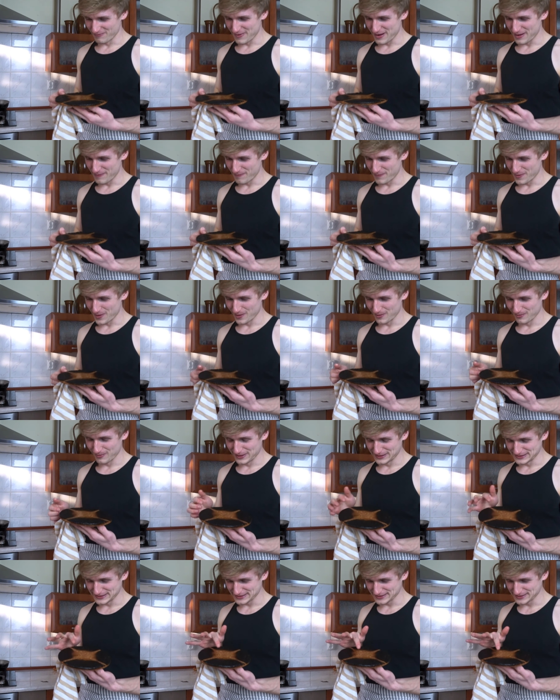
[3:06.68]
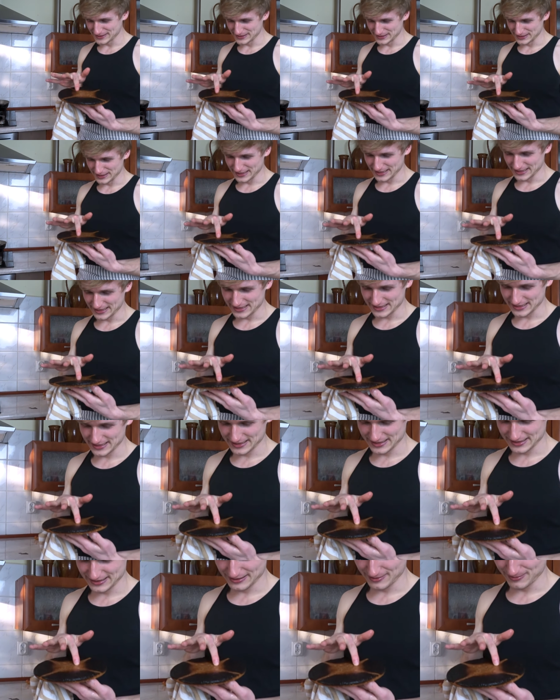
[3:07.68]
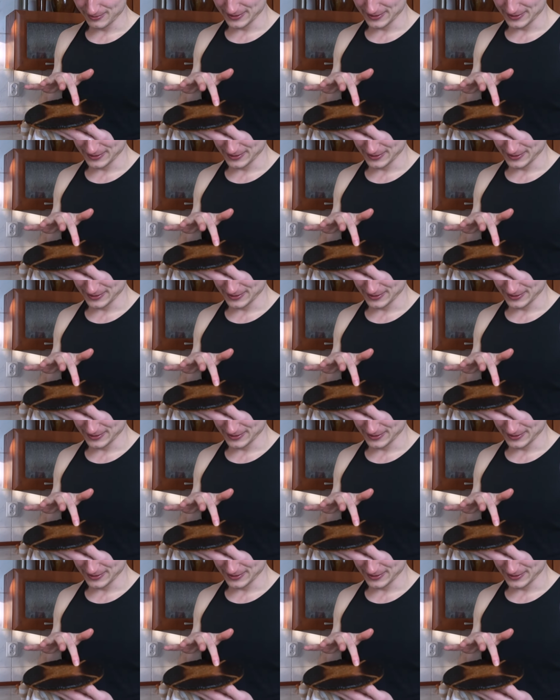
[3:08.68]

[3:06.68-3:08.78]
My mom is gonna kill